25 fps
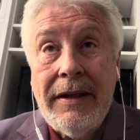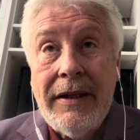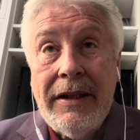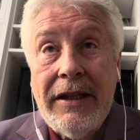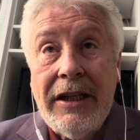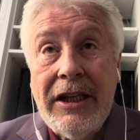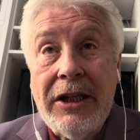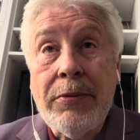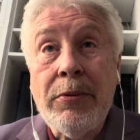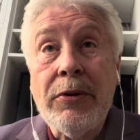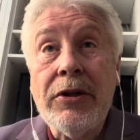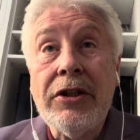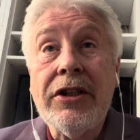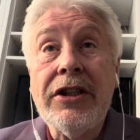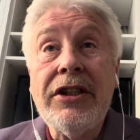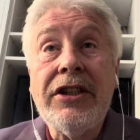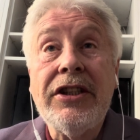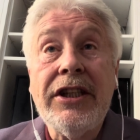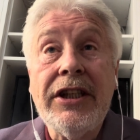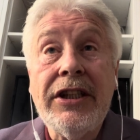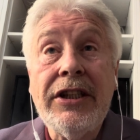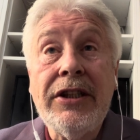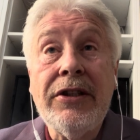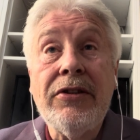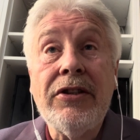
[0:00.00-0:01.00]
This would
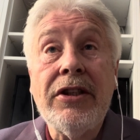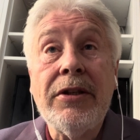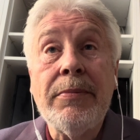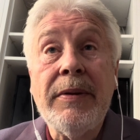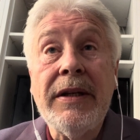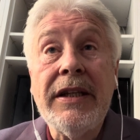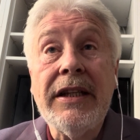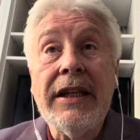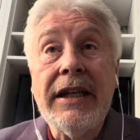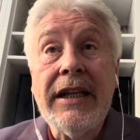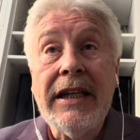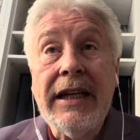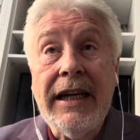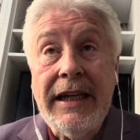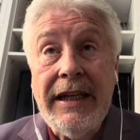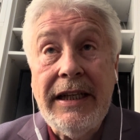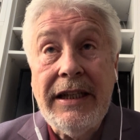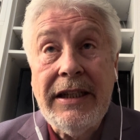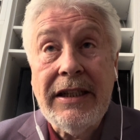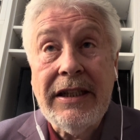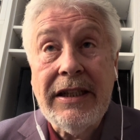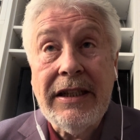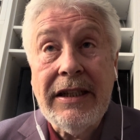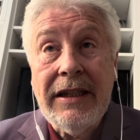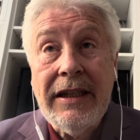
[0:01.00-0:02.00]
continue to be the
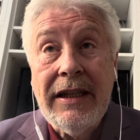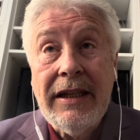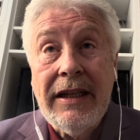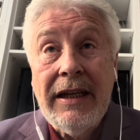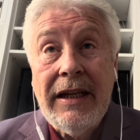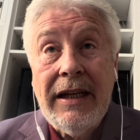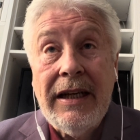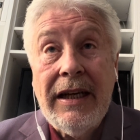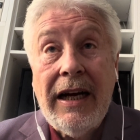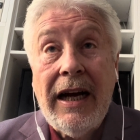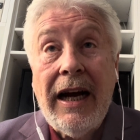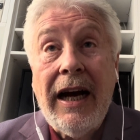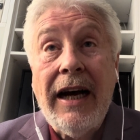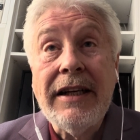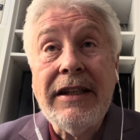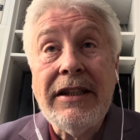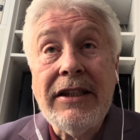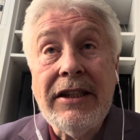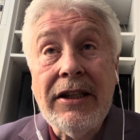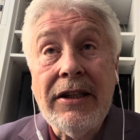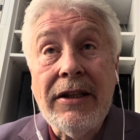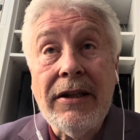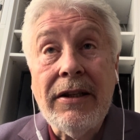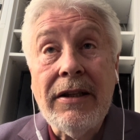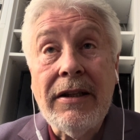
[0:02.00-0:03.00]
case
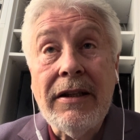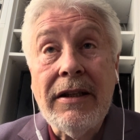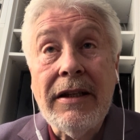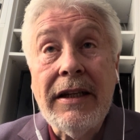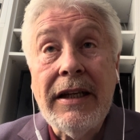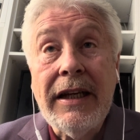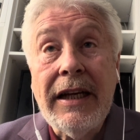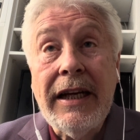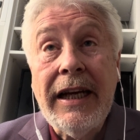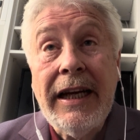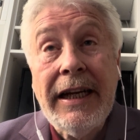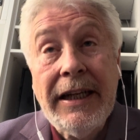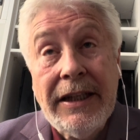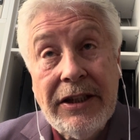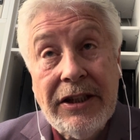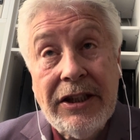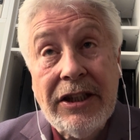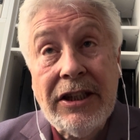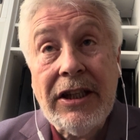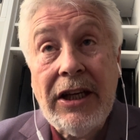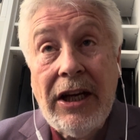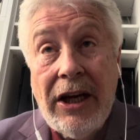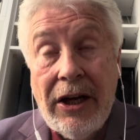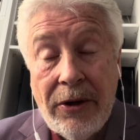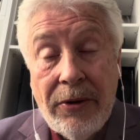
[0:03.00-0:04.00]
until
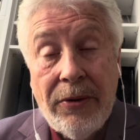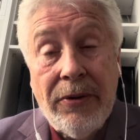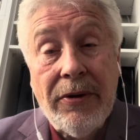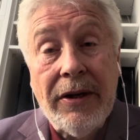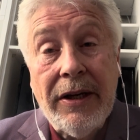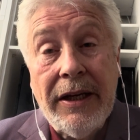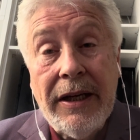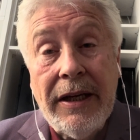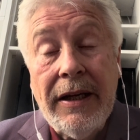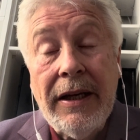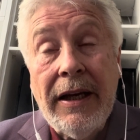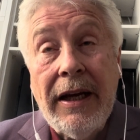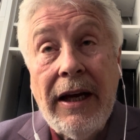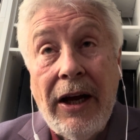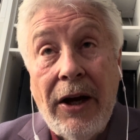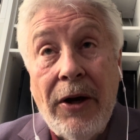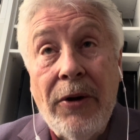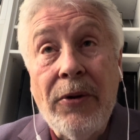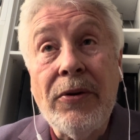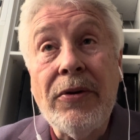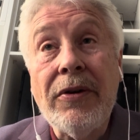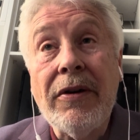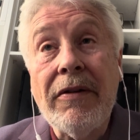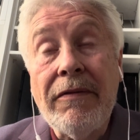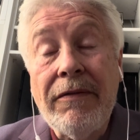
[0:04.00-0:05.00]
its
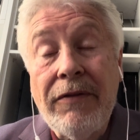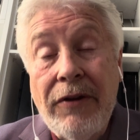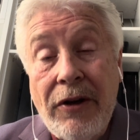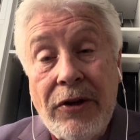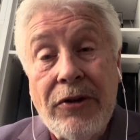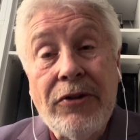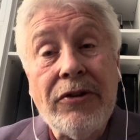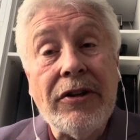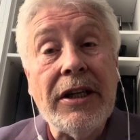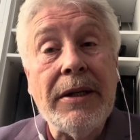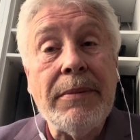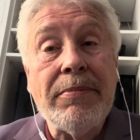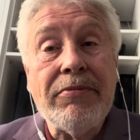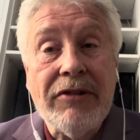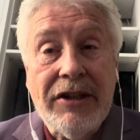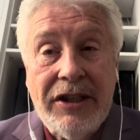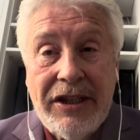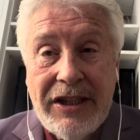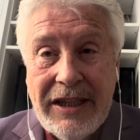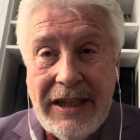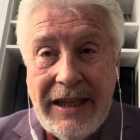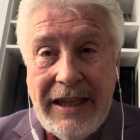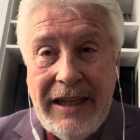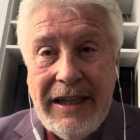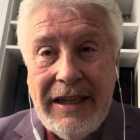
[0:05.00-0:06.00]
own virtually
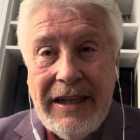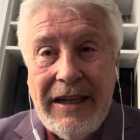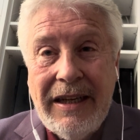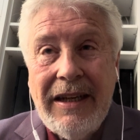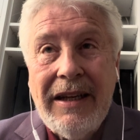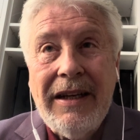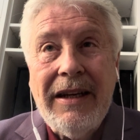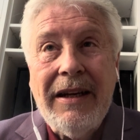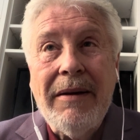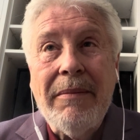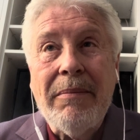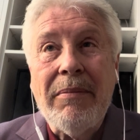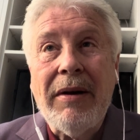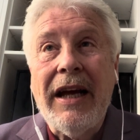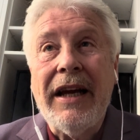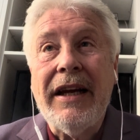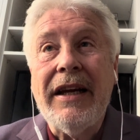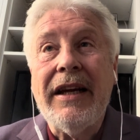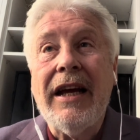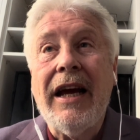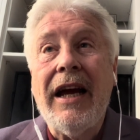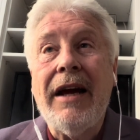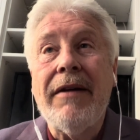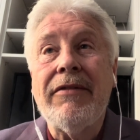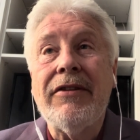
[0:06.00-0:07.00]
pristine blank
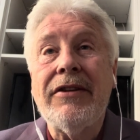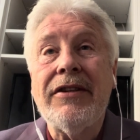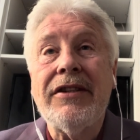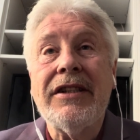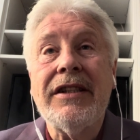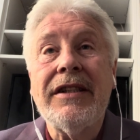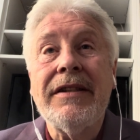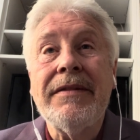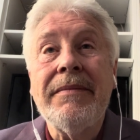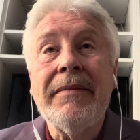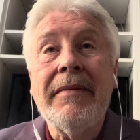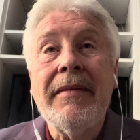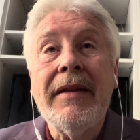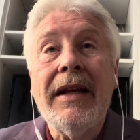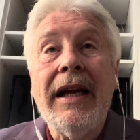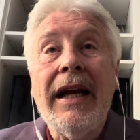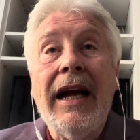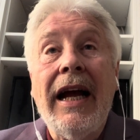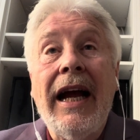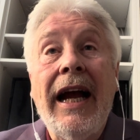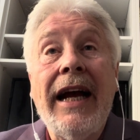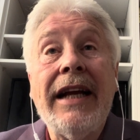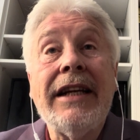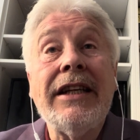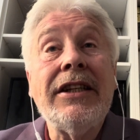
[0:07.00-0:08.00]
canvas
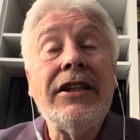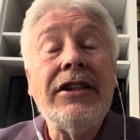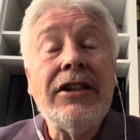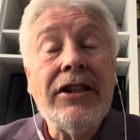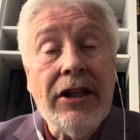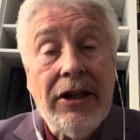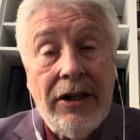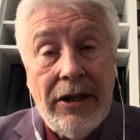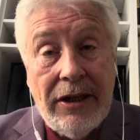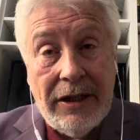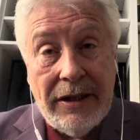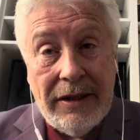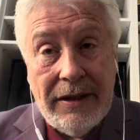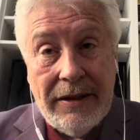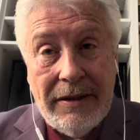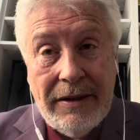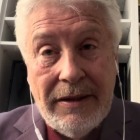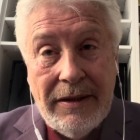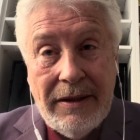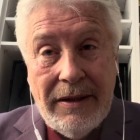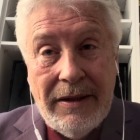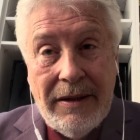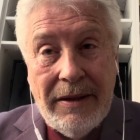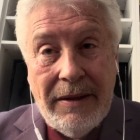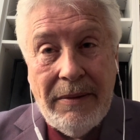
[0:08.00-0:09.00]
had in turn
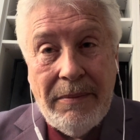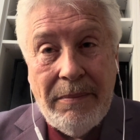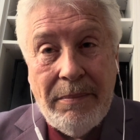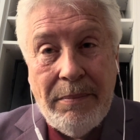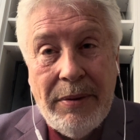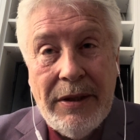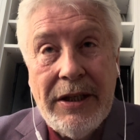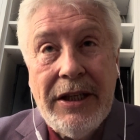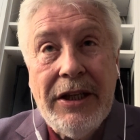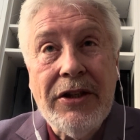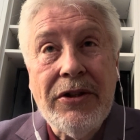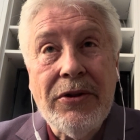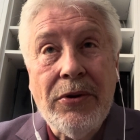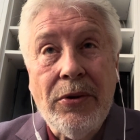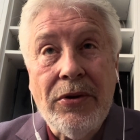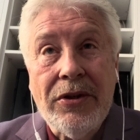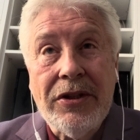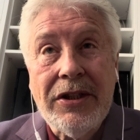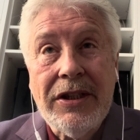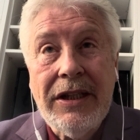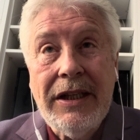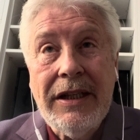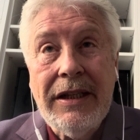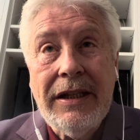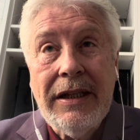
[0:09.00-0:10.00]
been
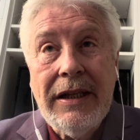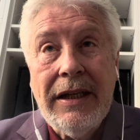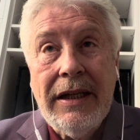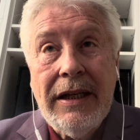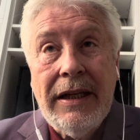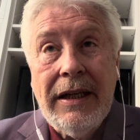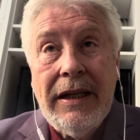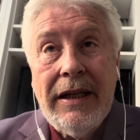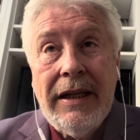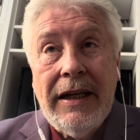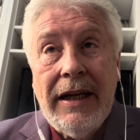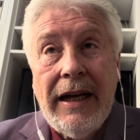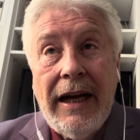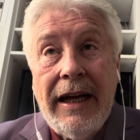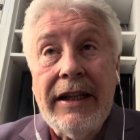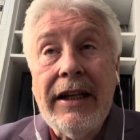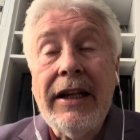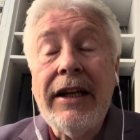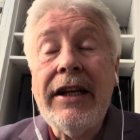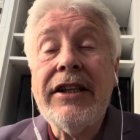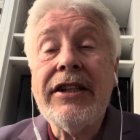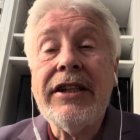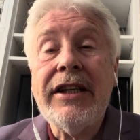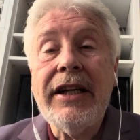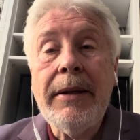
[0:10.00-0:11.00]
exhausted and the
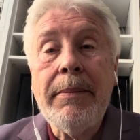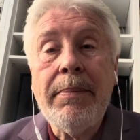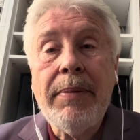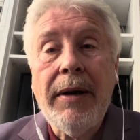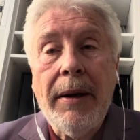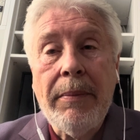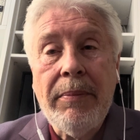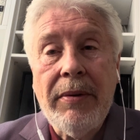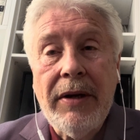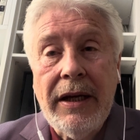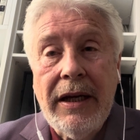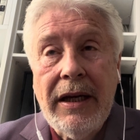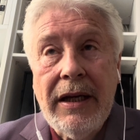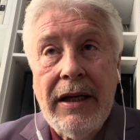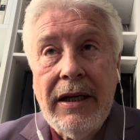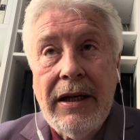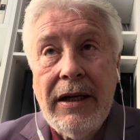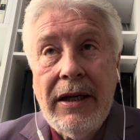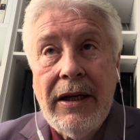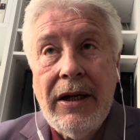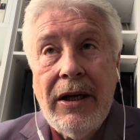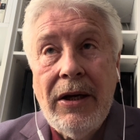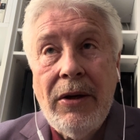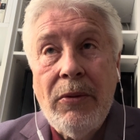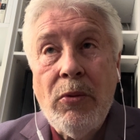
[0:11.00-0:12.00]
listening public
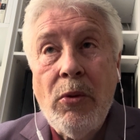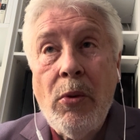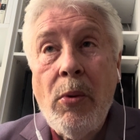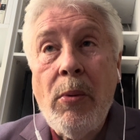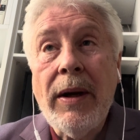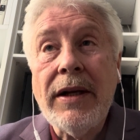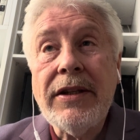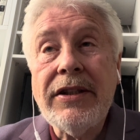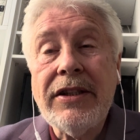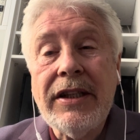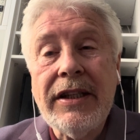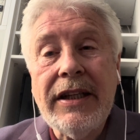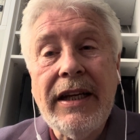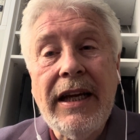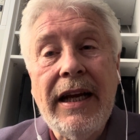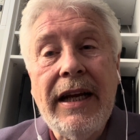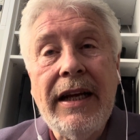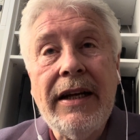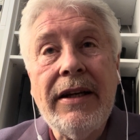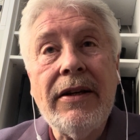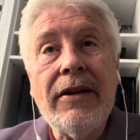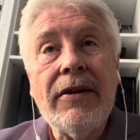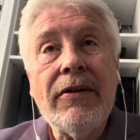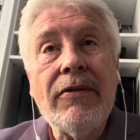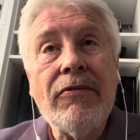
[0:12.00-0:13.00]
were once
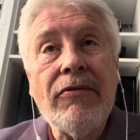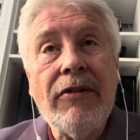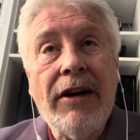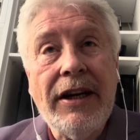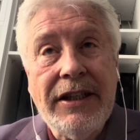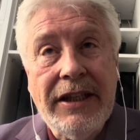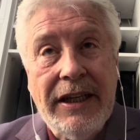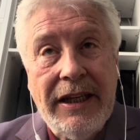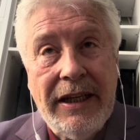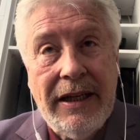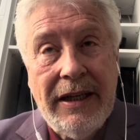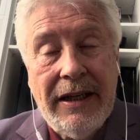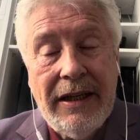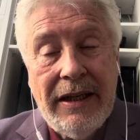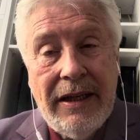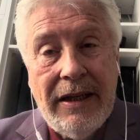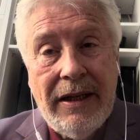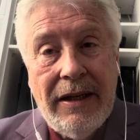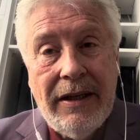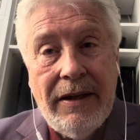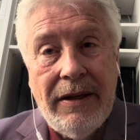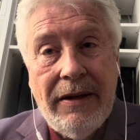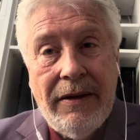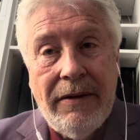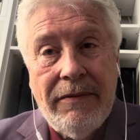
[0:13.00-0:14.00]
again ready
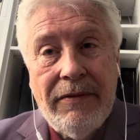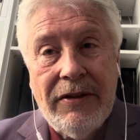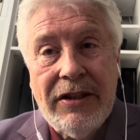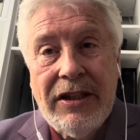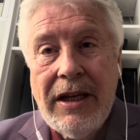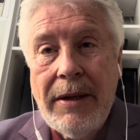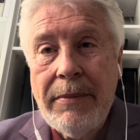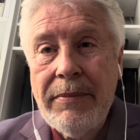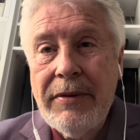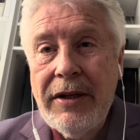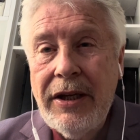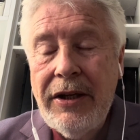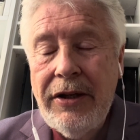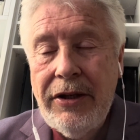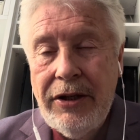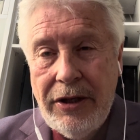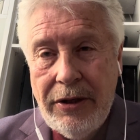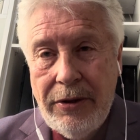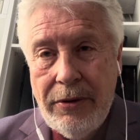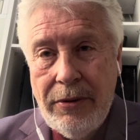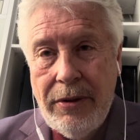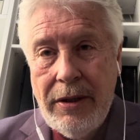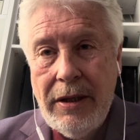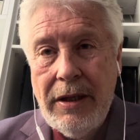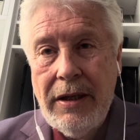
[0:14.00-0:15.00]
for something
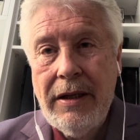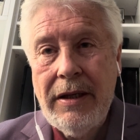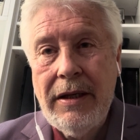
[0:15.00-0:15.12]
new